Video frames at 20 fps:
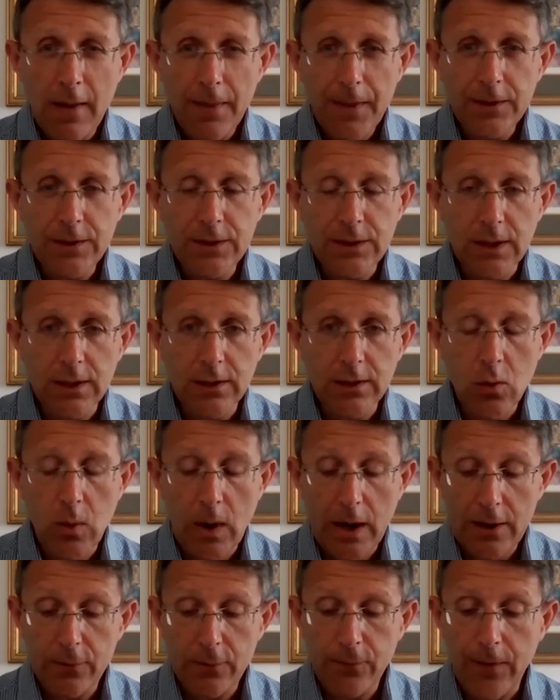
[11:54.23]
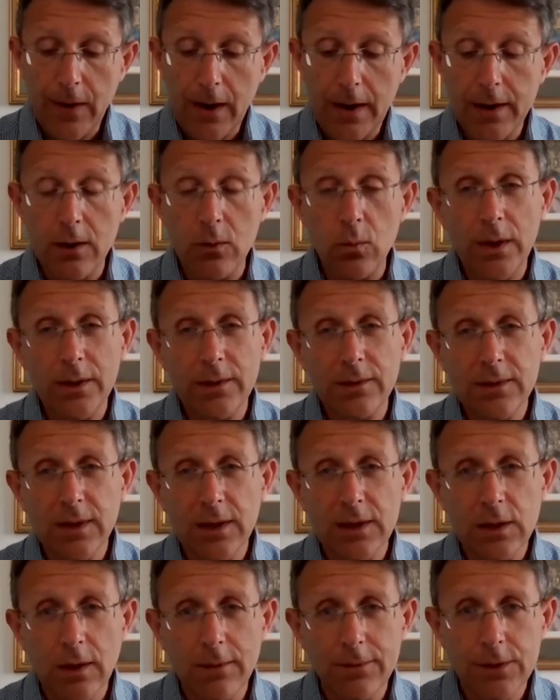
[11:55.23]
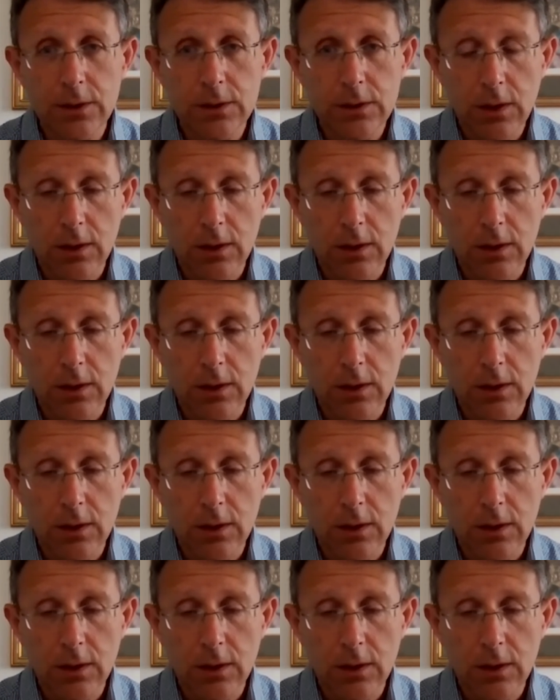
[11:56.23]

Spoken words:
Then she didn't quite fire when sent over to